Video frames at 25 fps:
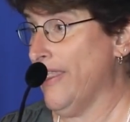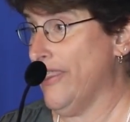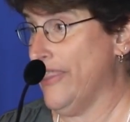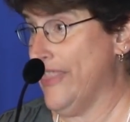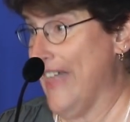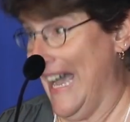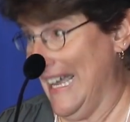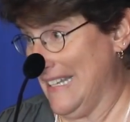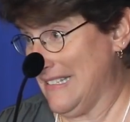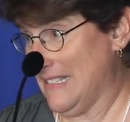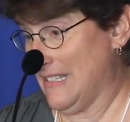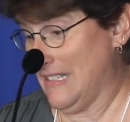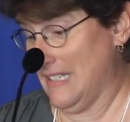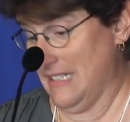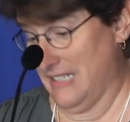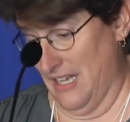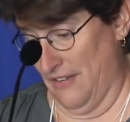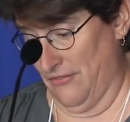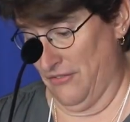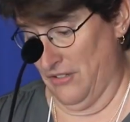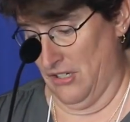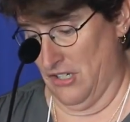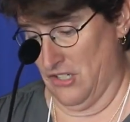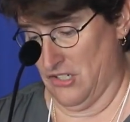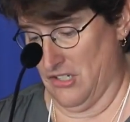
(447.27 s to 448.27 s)
That's the
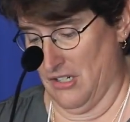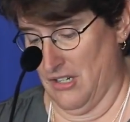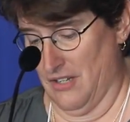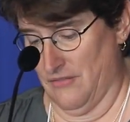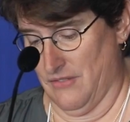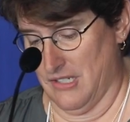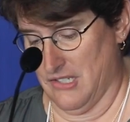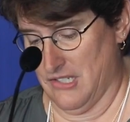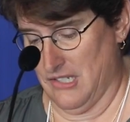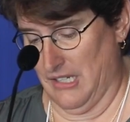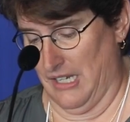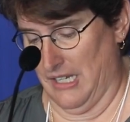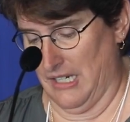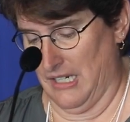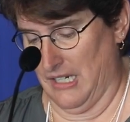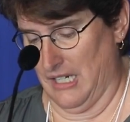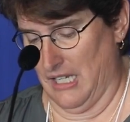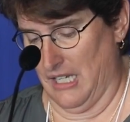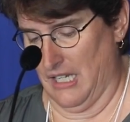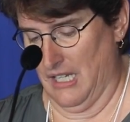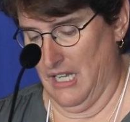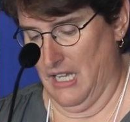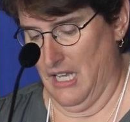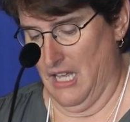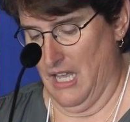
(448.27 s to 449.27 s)
definition of
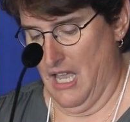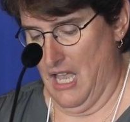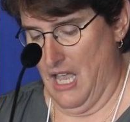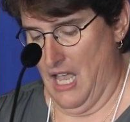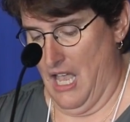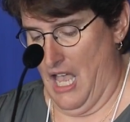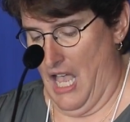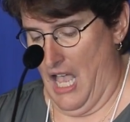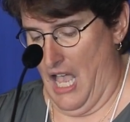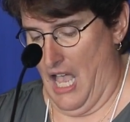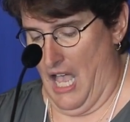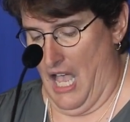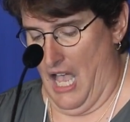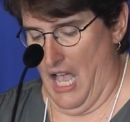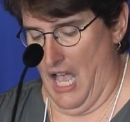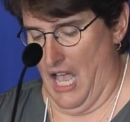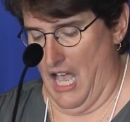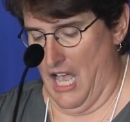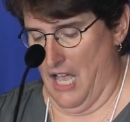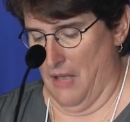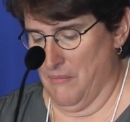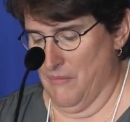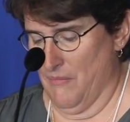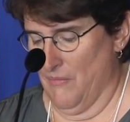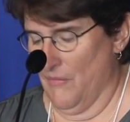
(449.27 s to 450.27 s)
insanity.
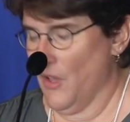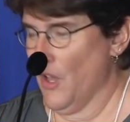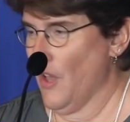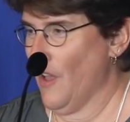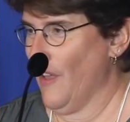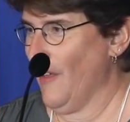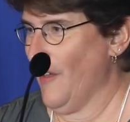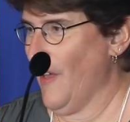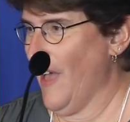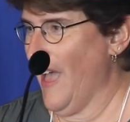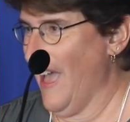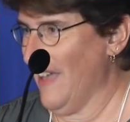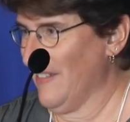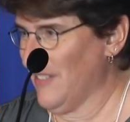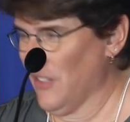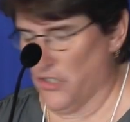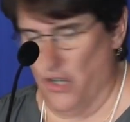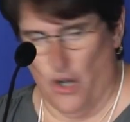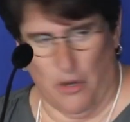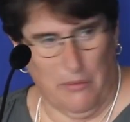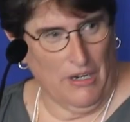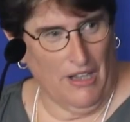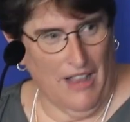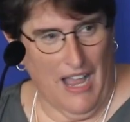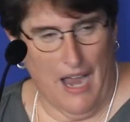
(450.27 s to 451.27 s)
The
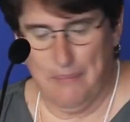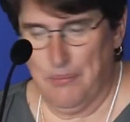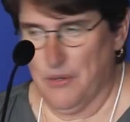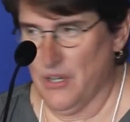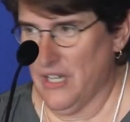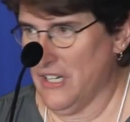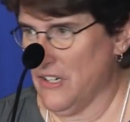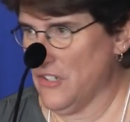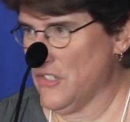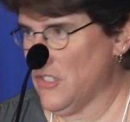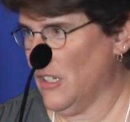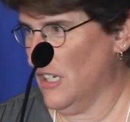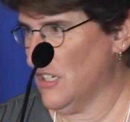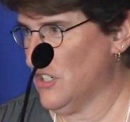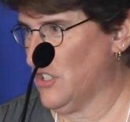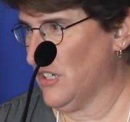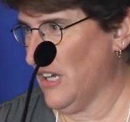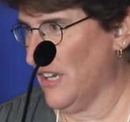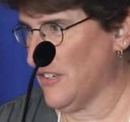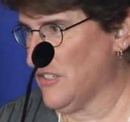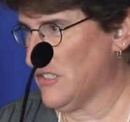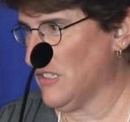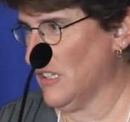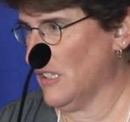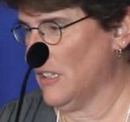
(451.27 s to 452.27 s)
terminal operators
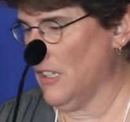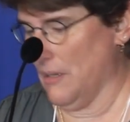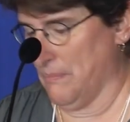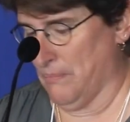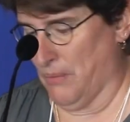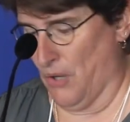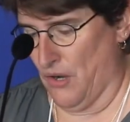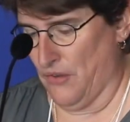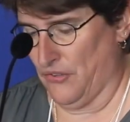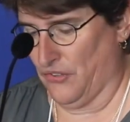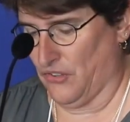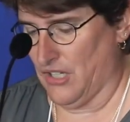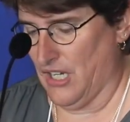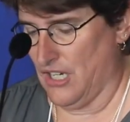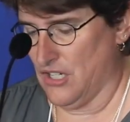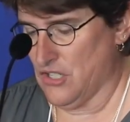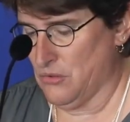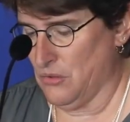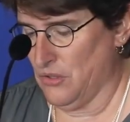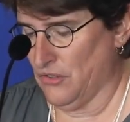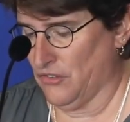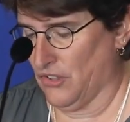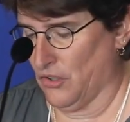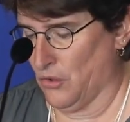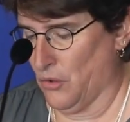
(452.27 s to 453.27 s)
adjusting their berth
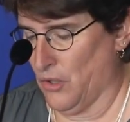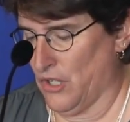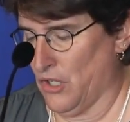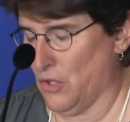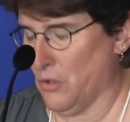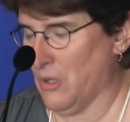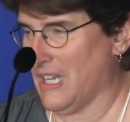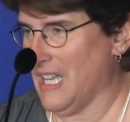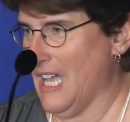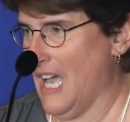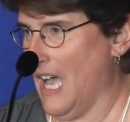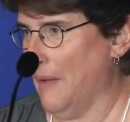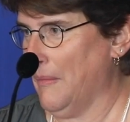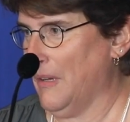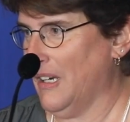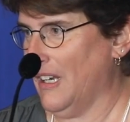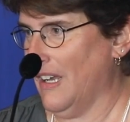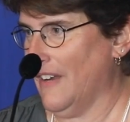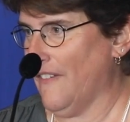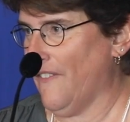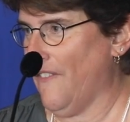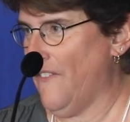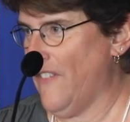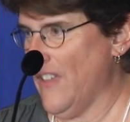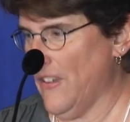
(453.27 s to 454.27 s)
schedules in order to
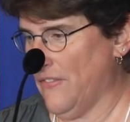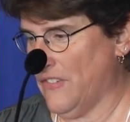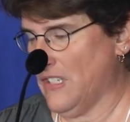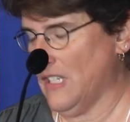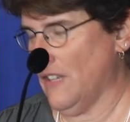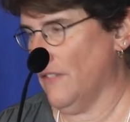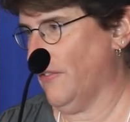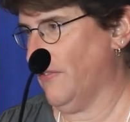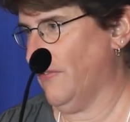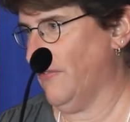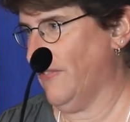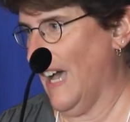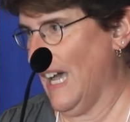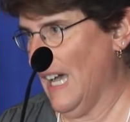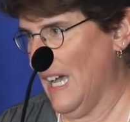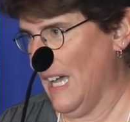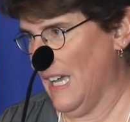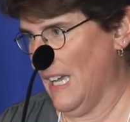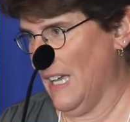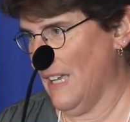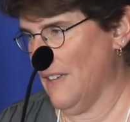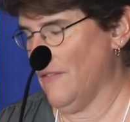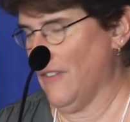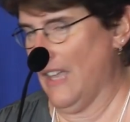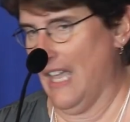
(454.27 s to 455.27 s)
accommodate
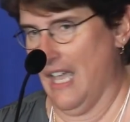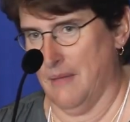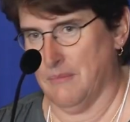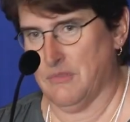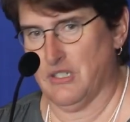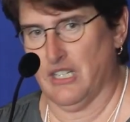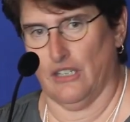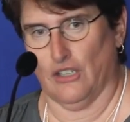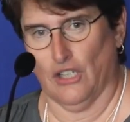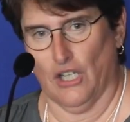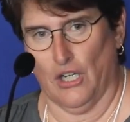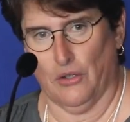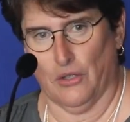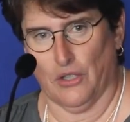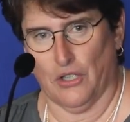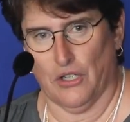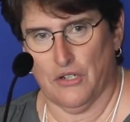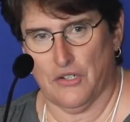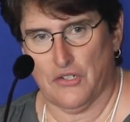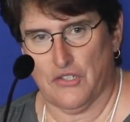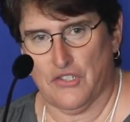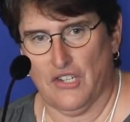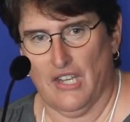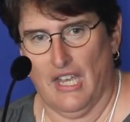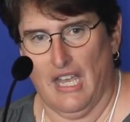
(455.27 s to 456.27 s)
55 empty
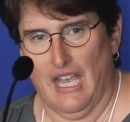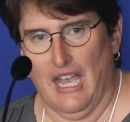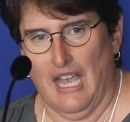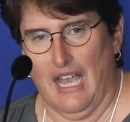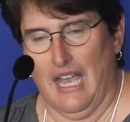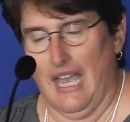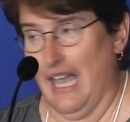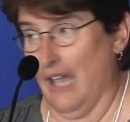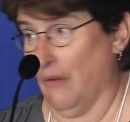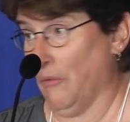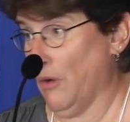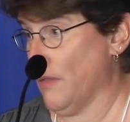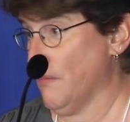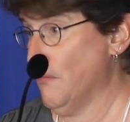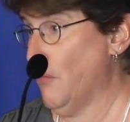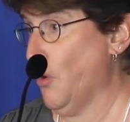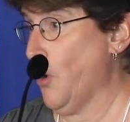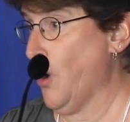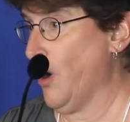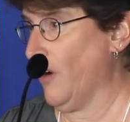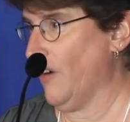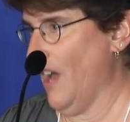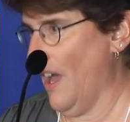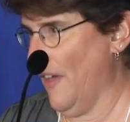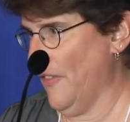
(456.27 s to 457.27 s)
loaders with
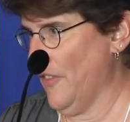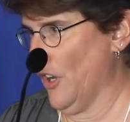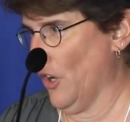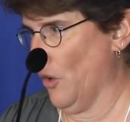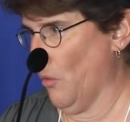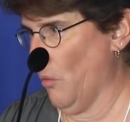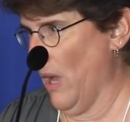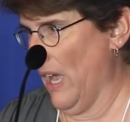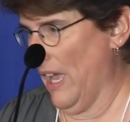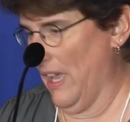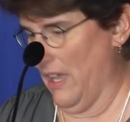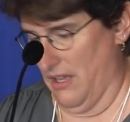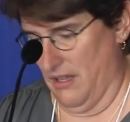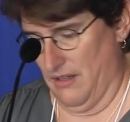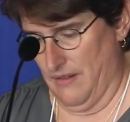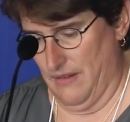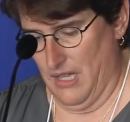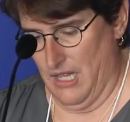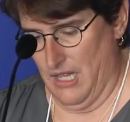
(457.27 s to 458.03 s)
more on their way.